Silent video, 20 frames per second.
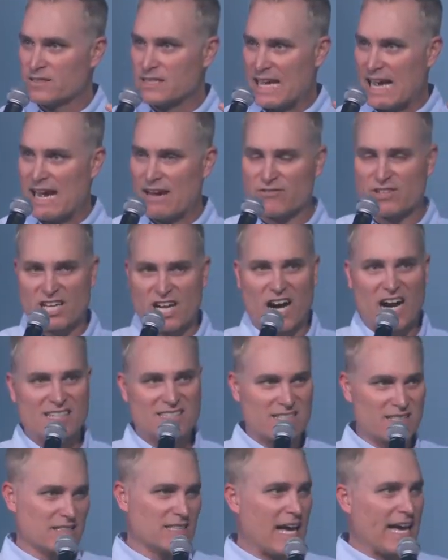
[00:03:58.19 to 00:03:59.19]
to have
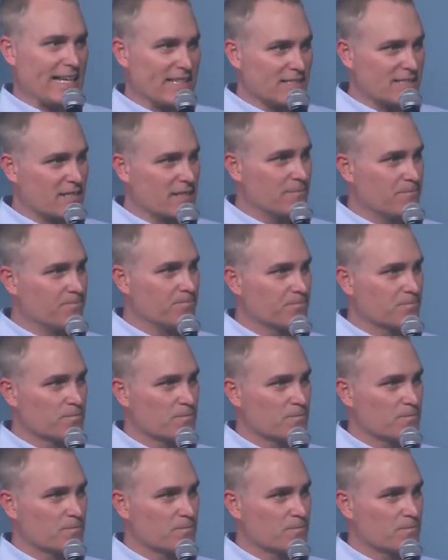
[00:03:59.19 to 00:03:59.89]
God's light.